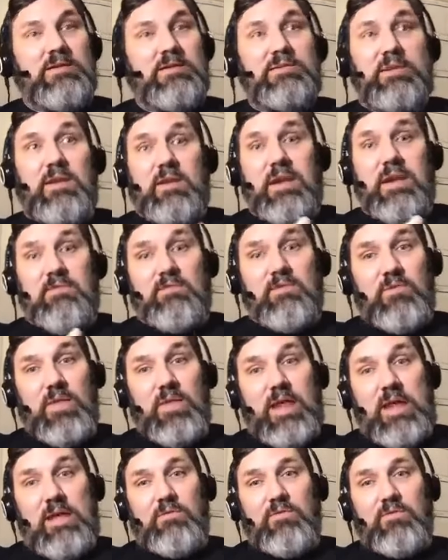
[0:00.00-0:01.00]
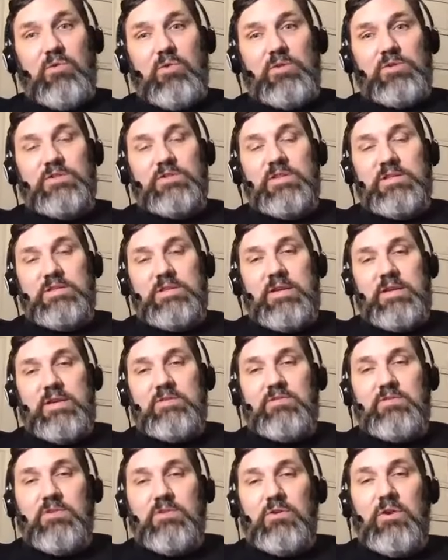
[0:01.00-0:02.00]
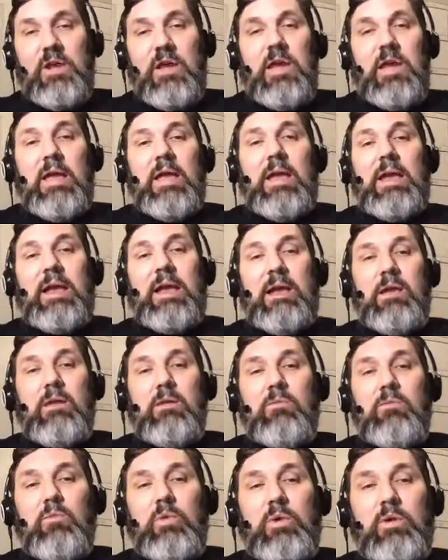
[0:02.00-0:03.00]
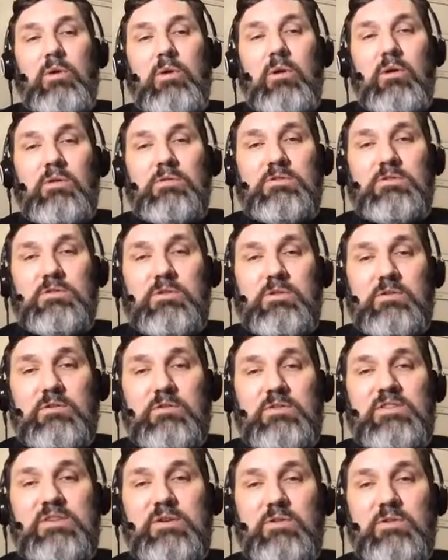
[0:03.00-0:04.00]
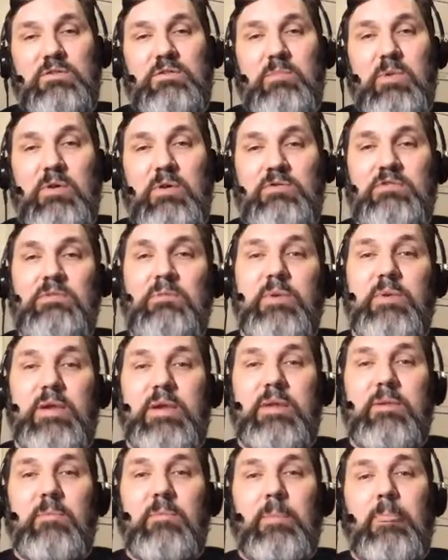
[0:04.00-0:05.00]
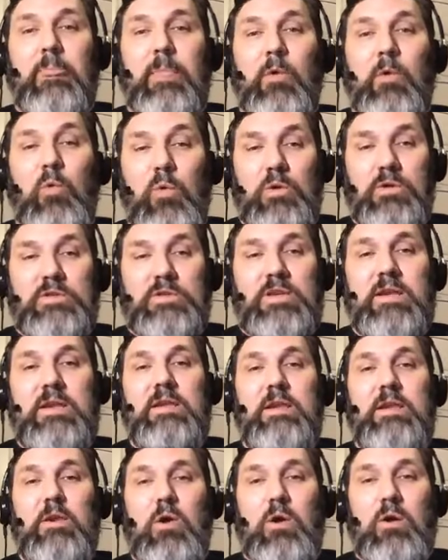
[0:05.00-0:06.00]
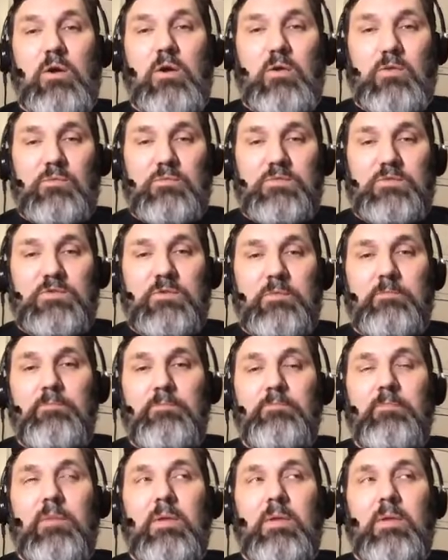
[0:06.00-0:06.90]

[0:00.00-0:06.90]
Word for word: Sunday after that, of course, is Easter, and we're also still supposed to be quarantined in our homes.